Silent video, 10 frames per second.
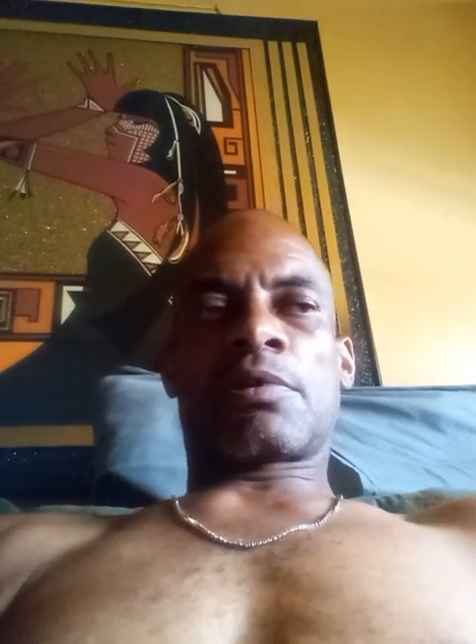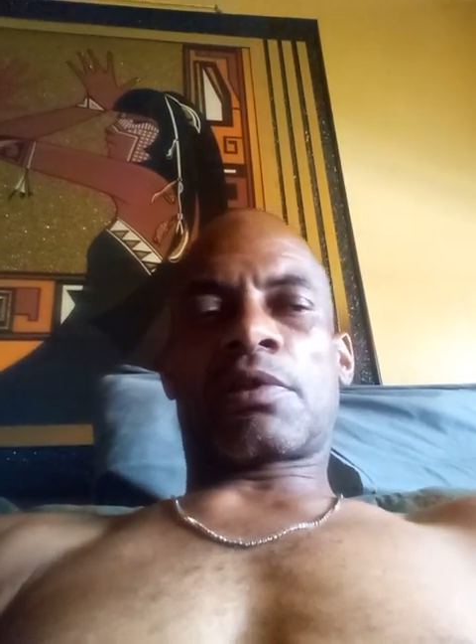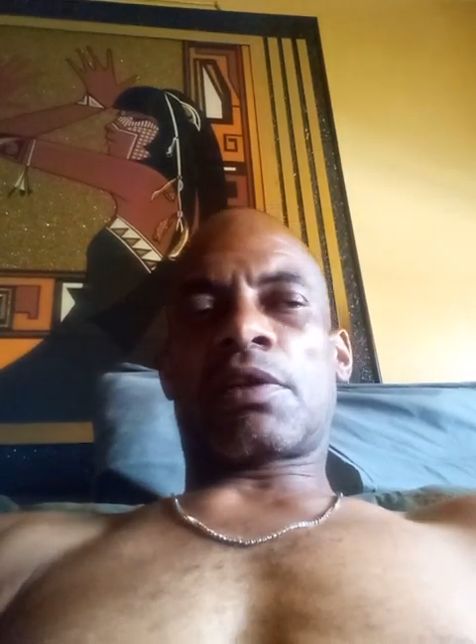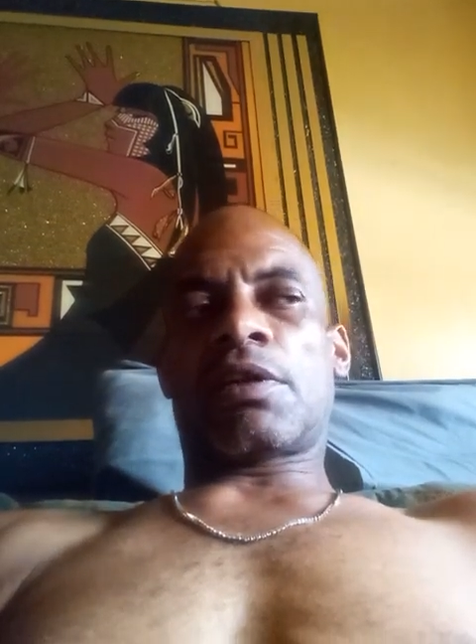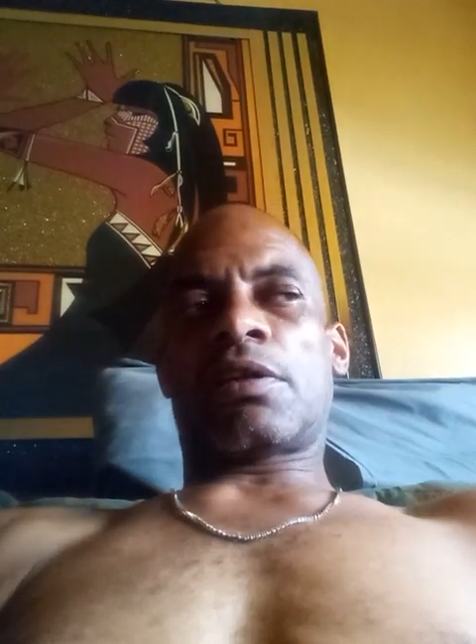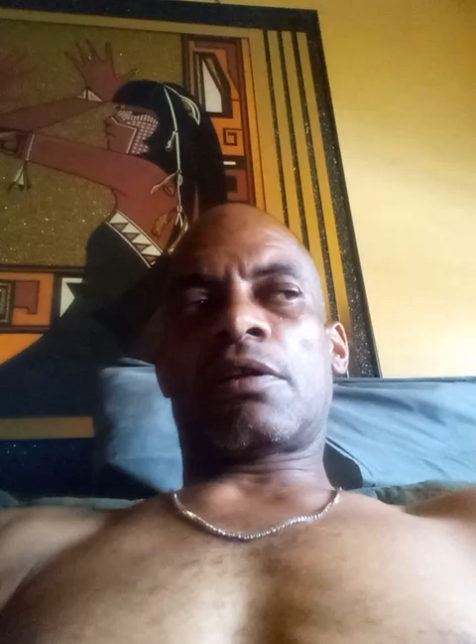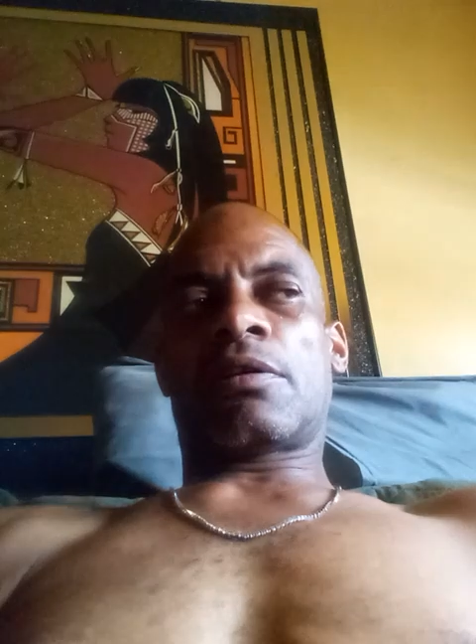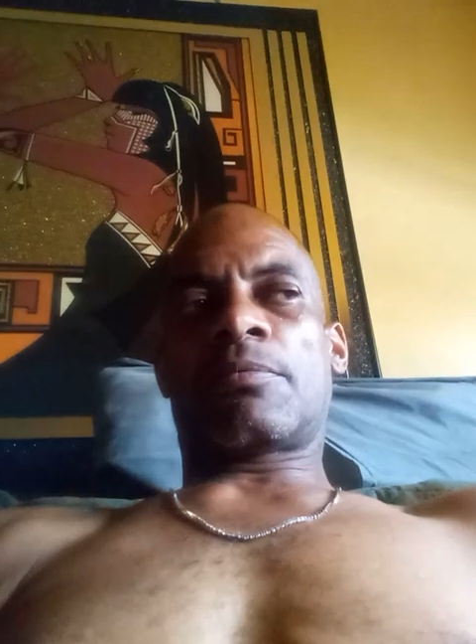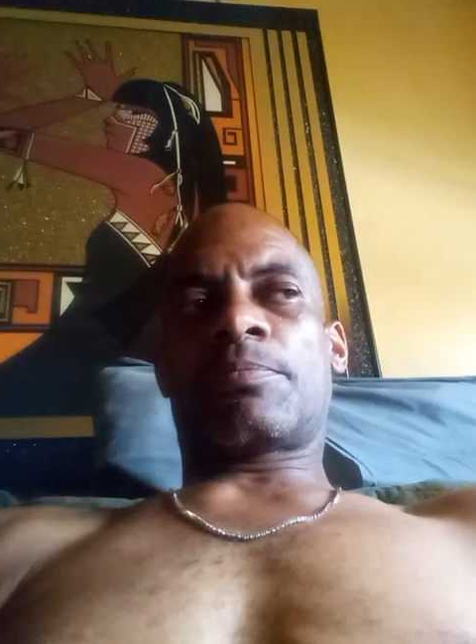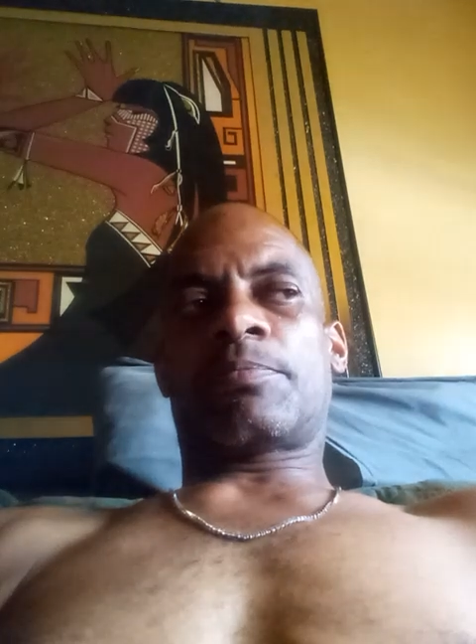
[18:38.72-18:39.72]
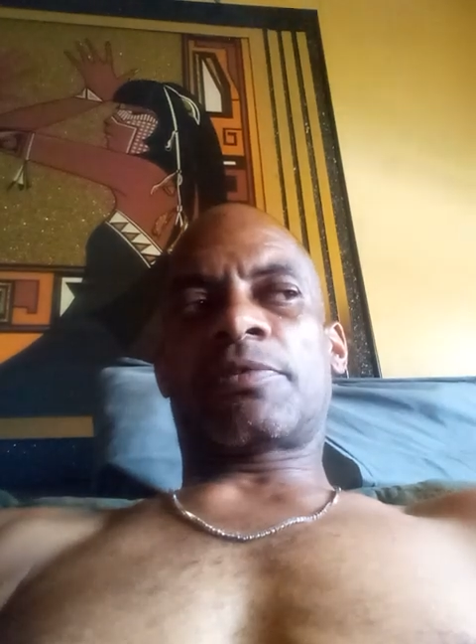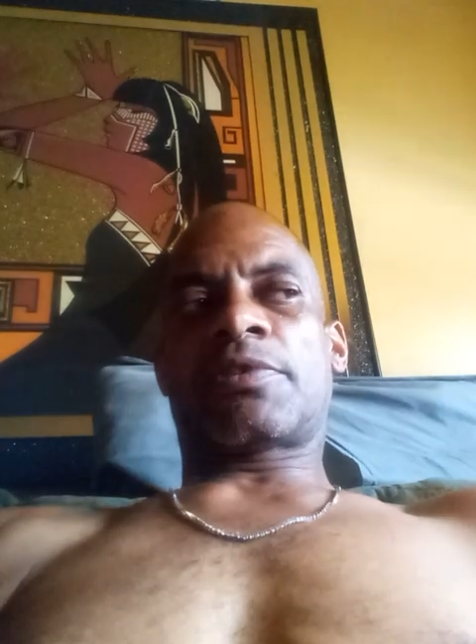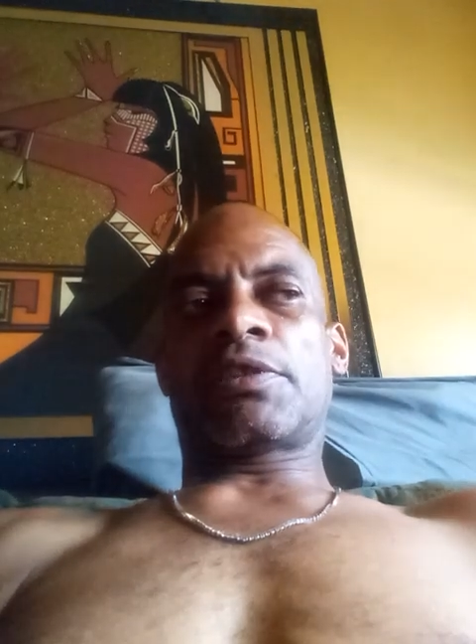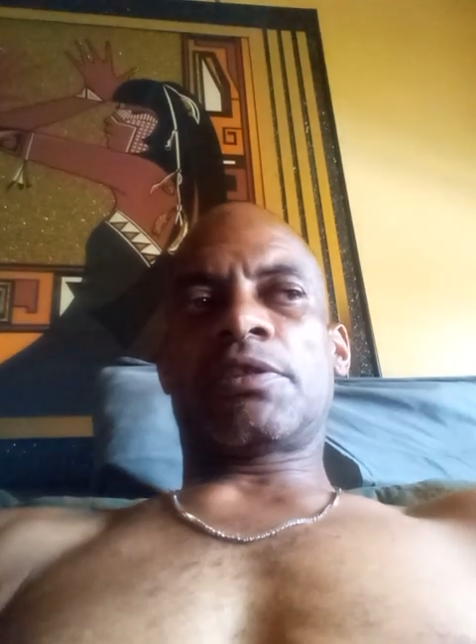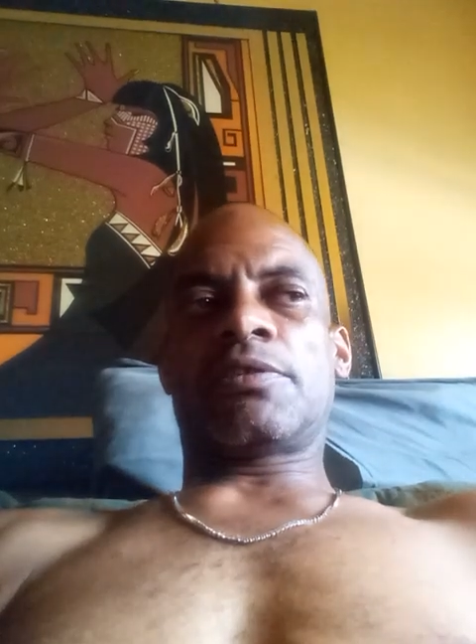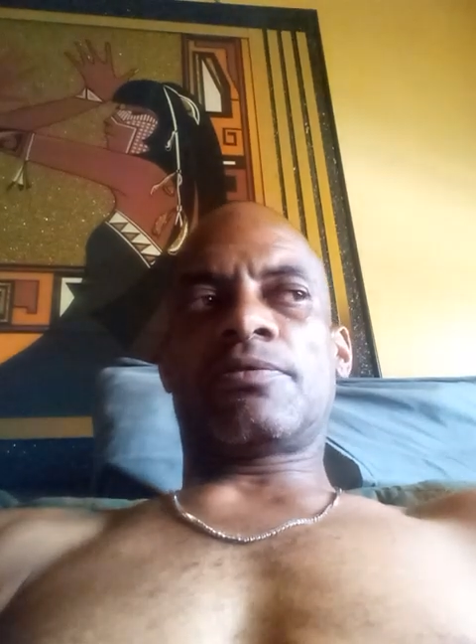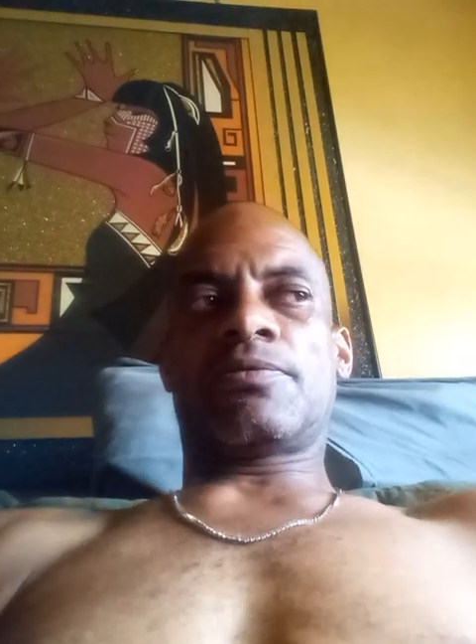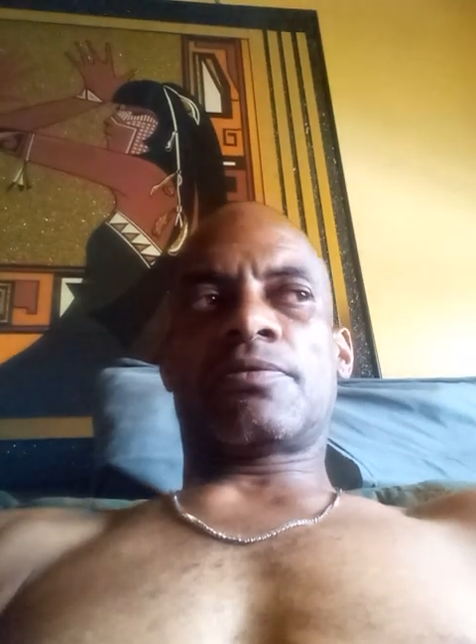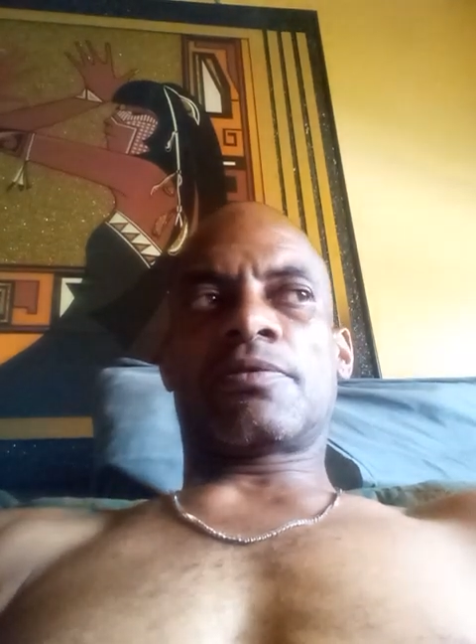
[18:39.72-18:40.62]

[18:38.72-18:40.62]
Clear the perceived